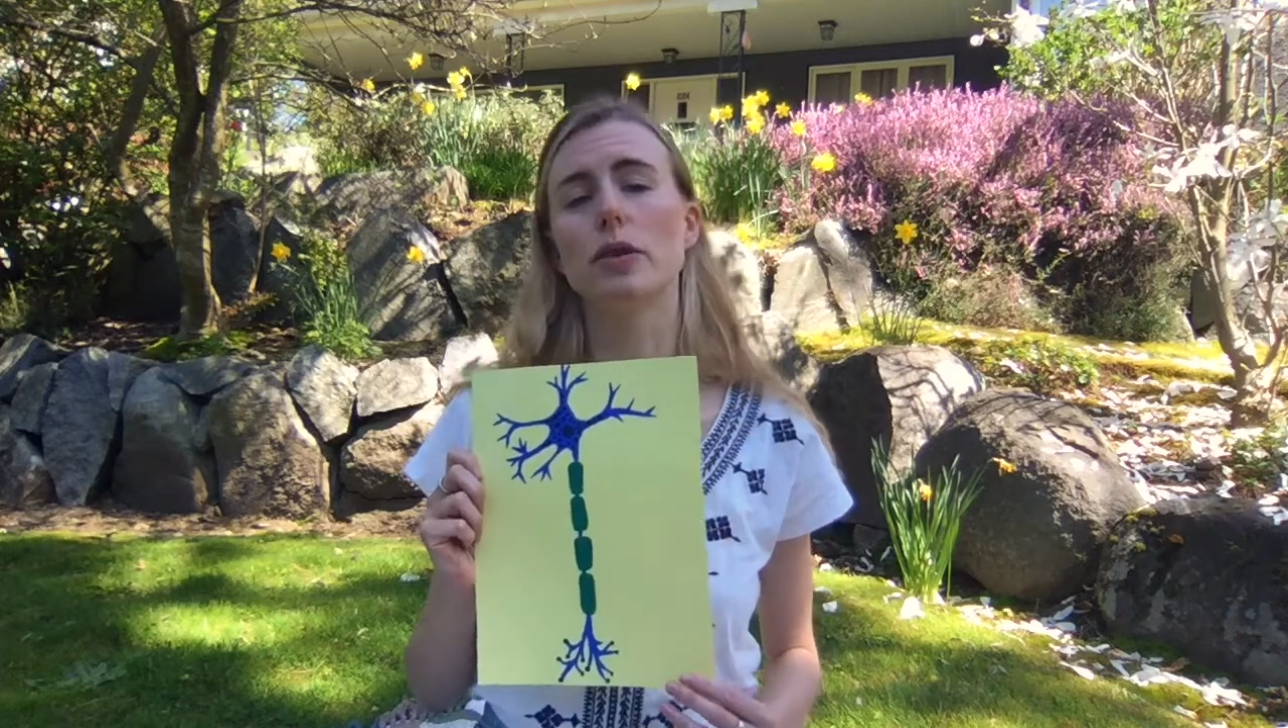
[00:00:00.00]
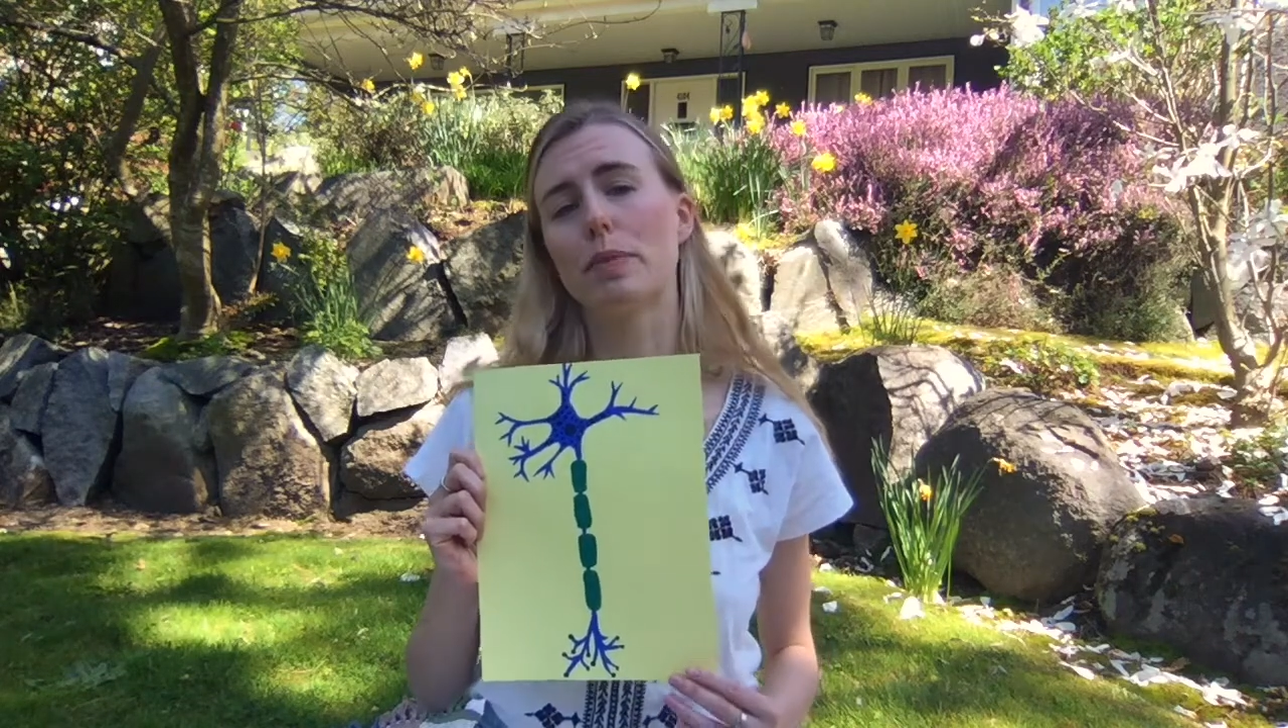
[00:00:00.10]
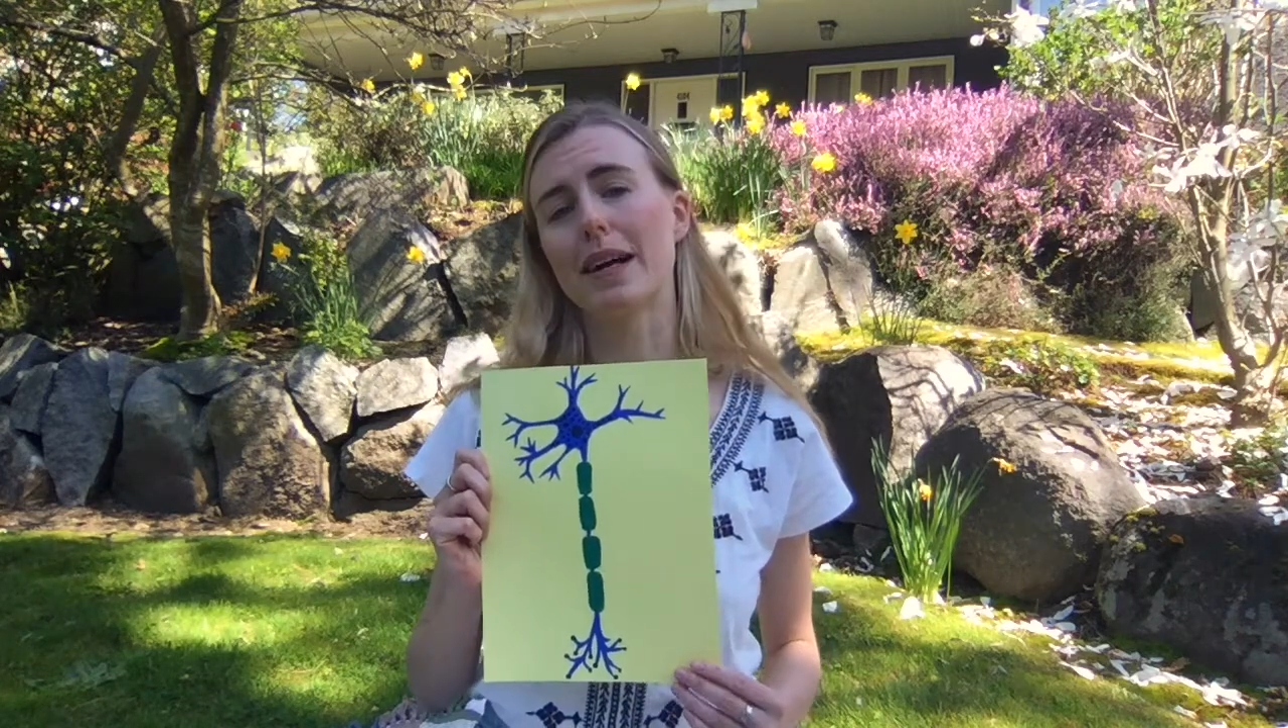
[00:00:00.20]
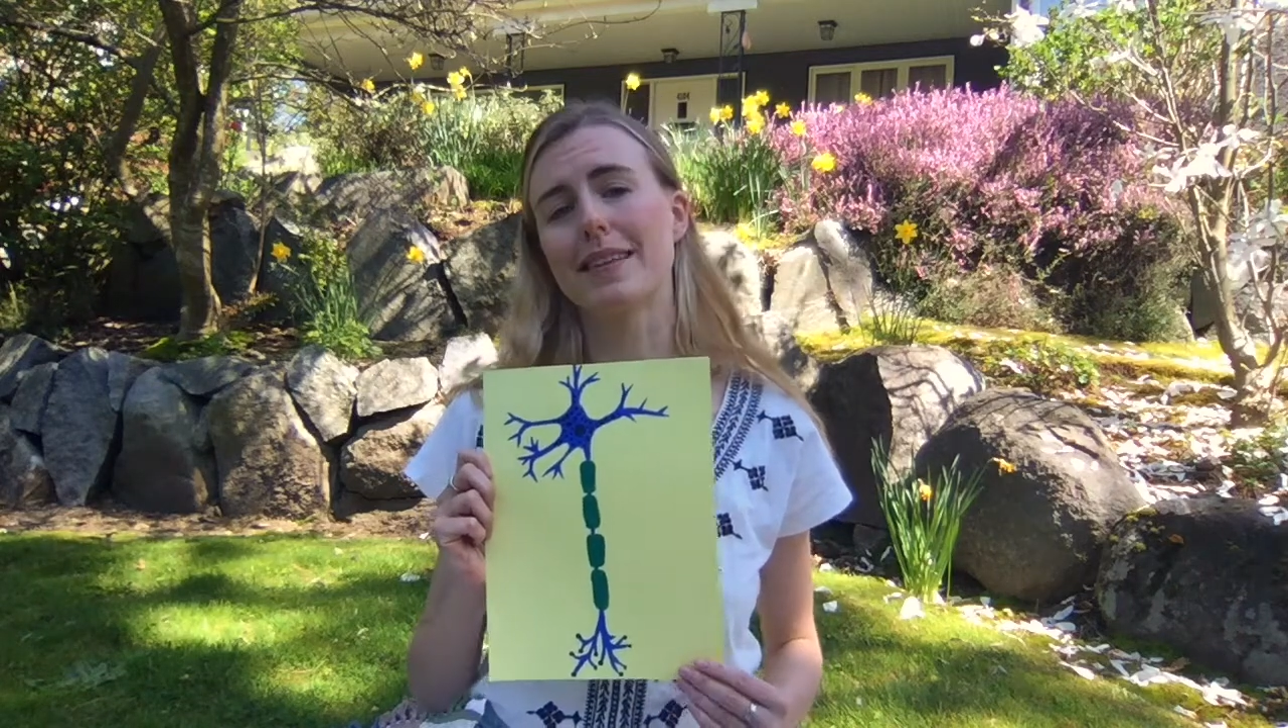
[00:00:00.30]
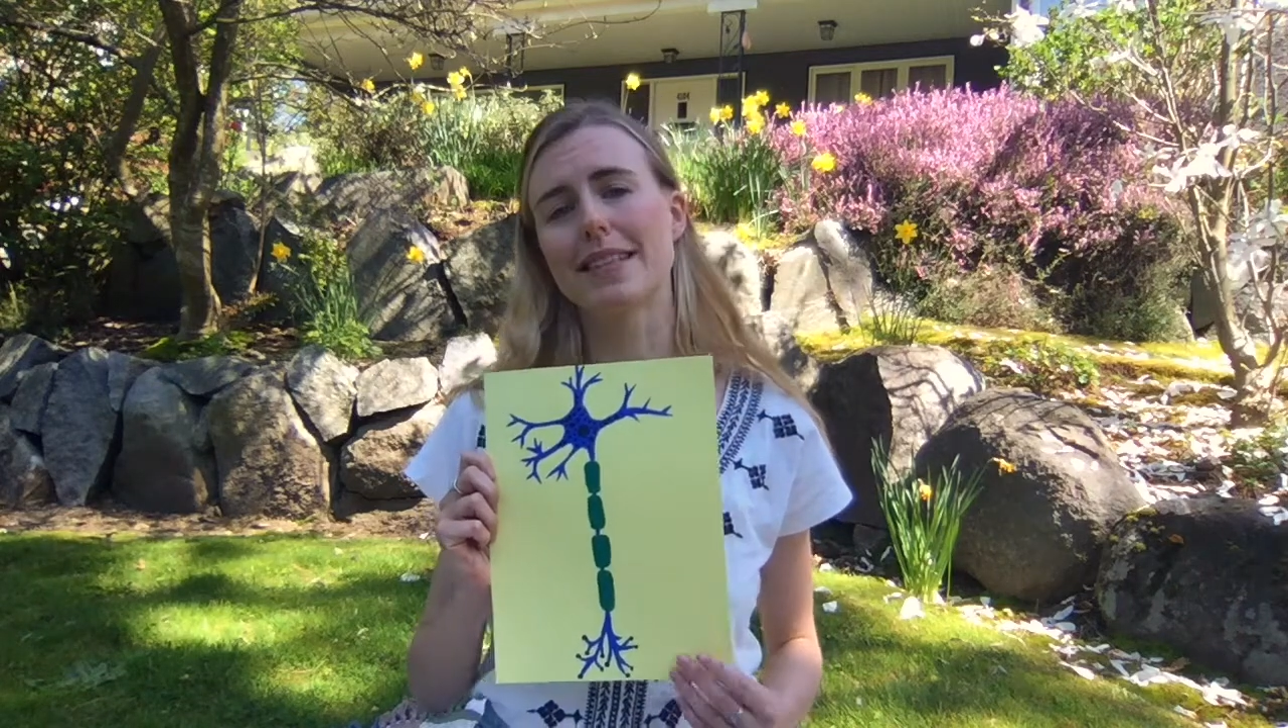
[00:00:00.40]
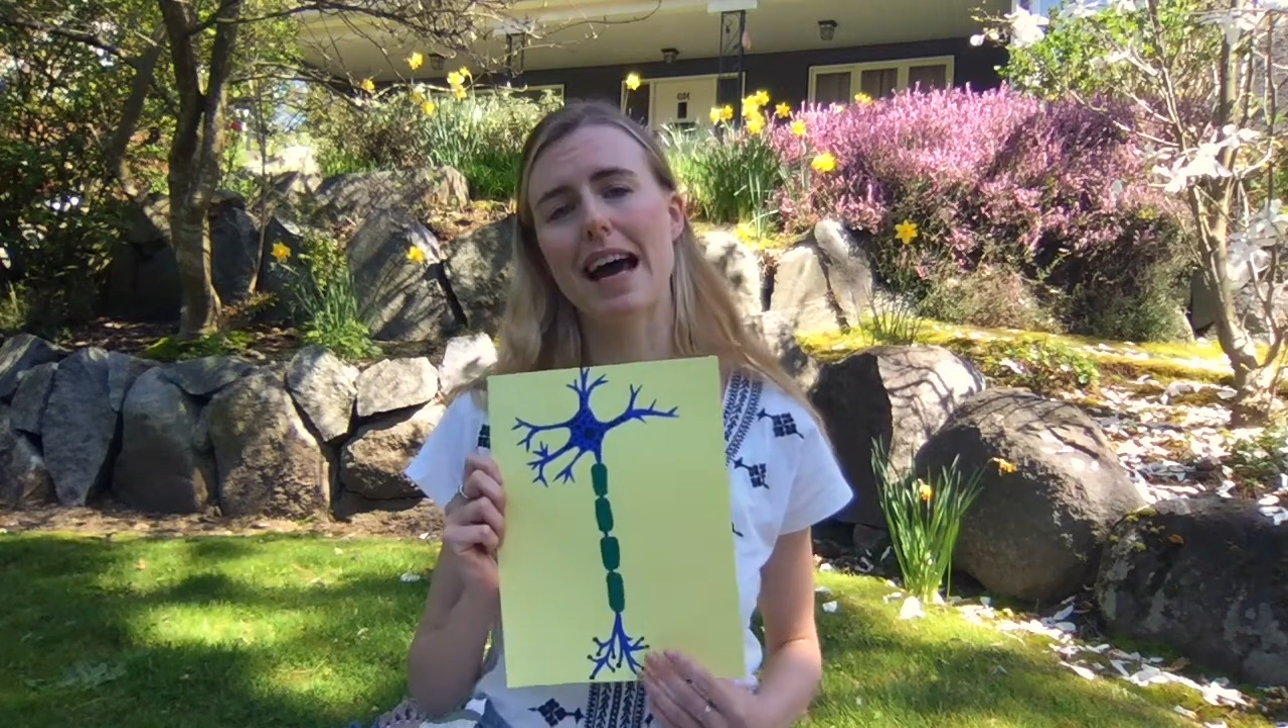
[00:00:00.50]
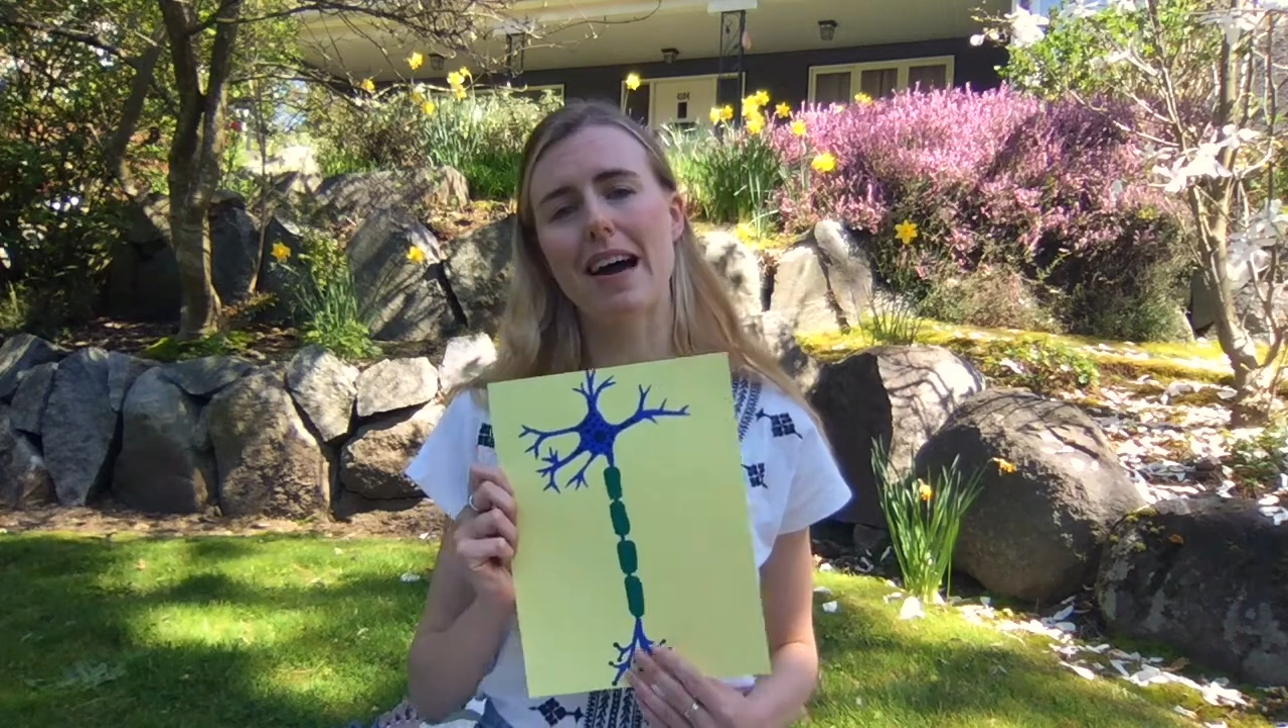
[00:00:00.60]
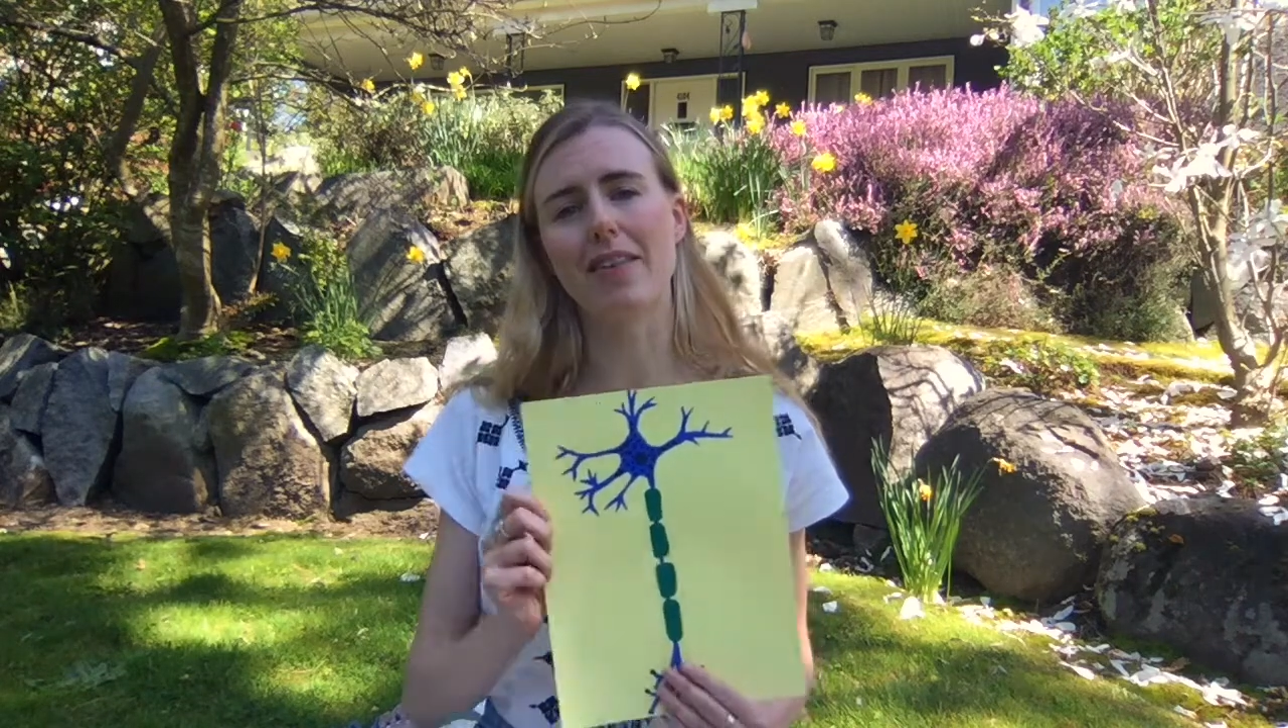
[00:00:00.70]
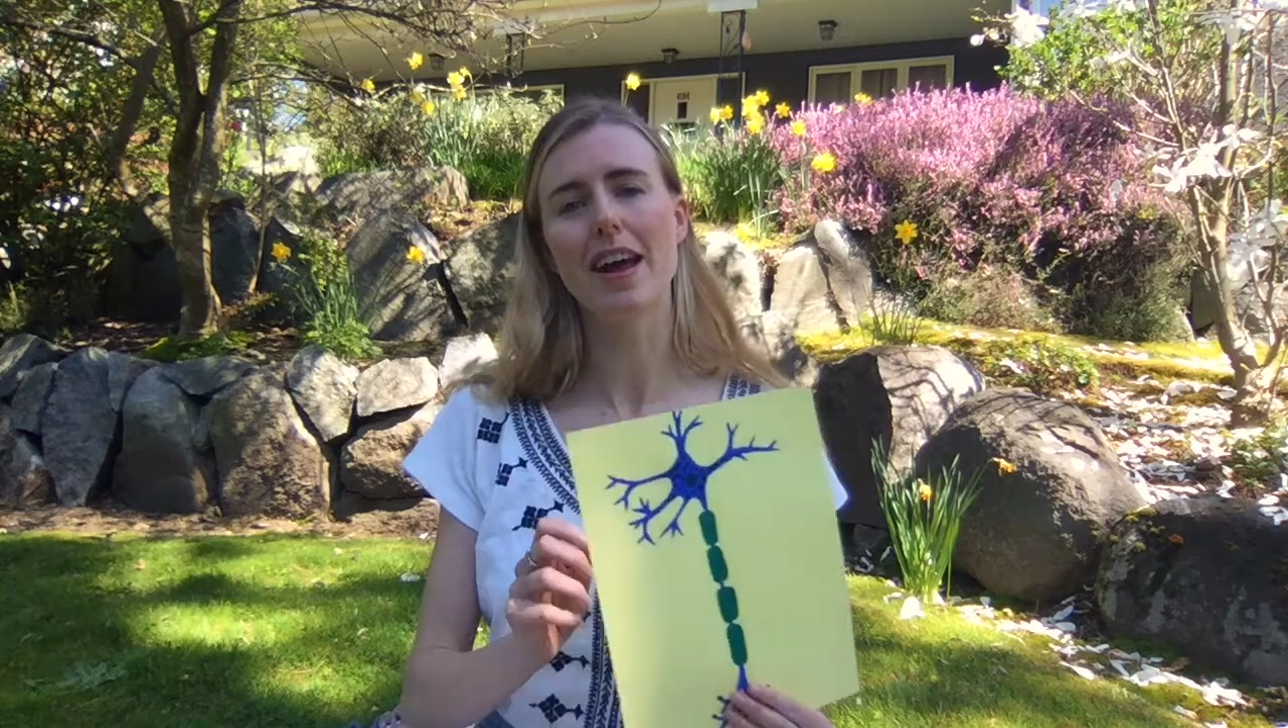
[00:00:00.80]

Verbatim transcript: breaks down,